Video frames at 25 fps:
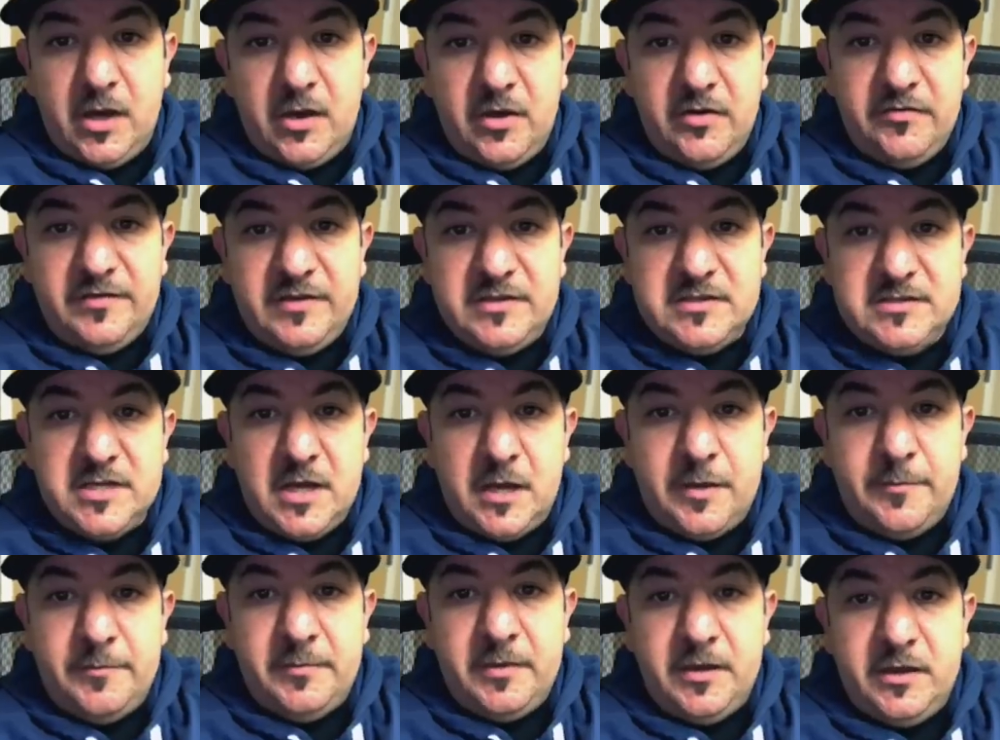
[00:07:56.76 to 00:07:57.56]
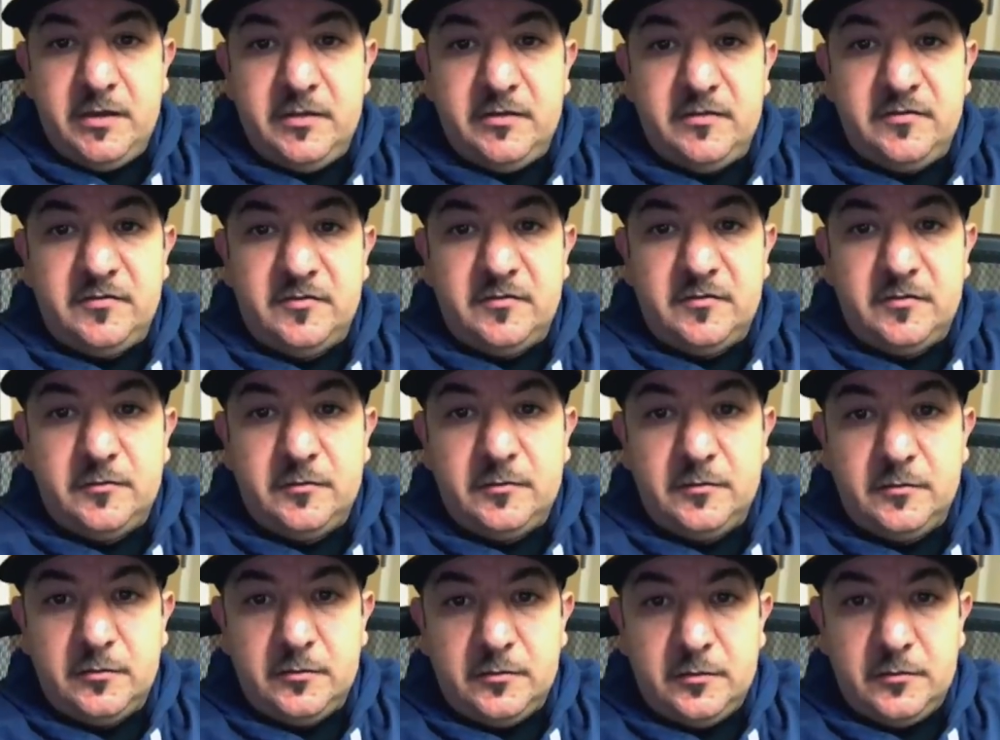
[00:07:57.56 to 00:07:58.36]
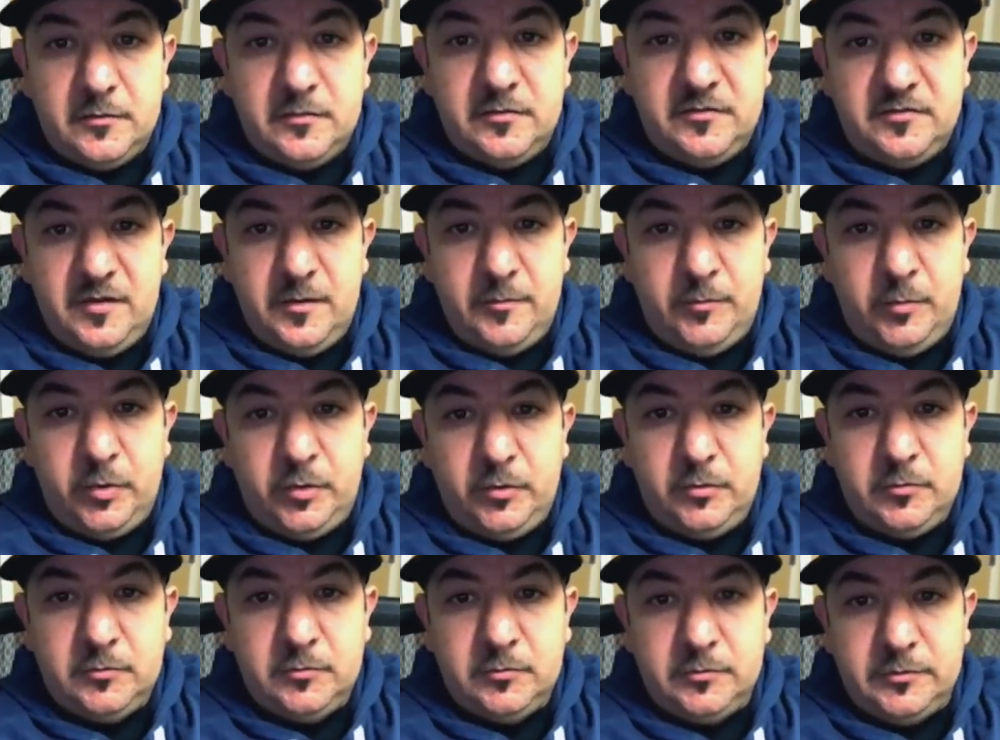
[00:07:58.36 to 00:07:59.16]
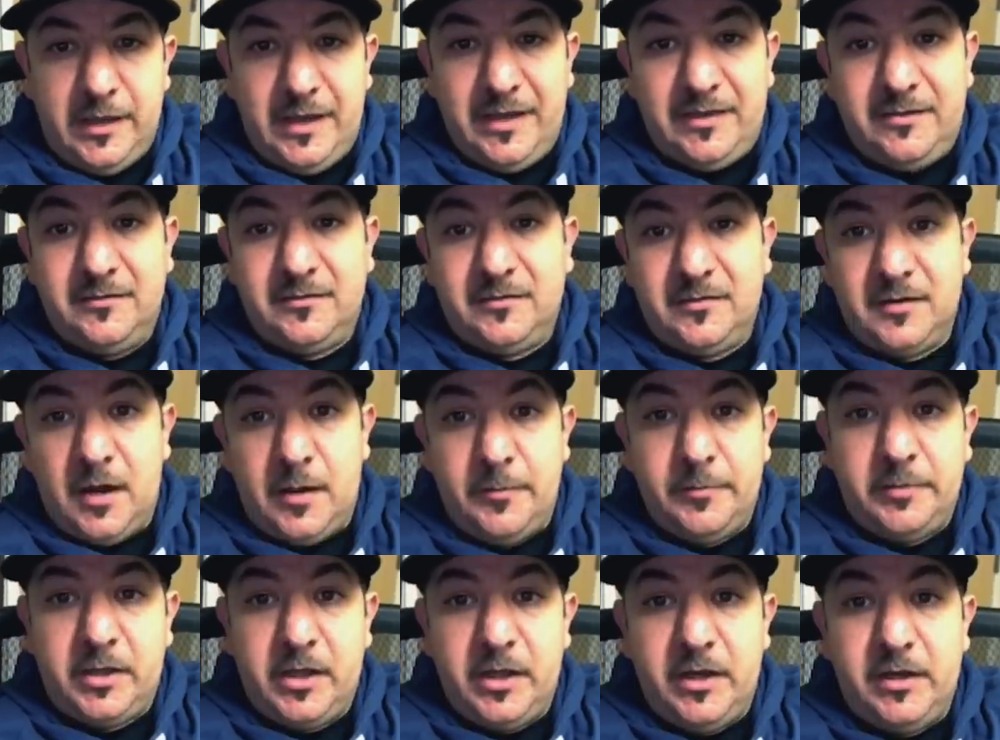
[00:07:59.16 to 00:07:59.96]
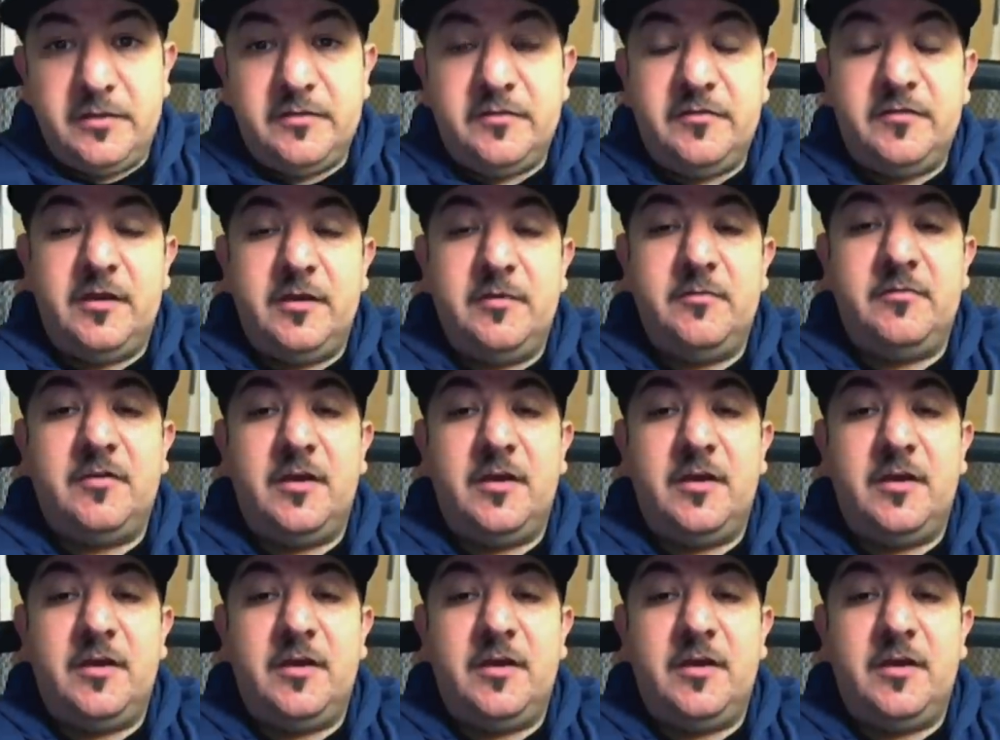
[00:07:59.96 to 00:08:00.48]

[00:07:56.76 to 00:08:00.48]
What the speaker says: Gary Vee taught me is simple yet complicated at the same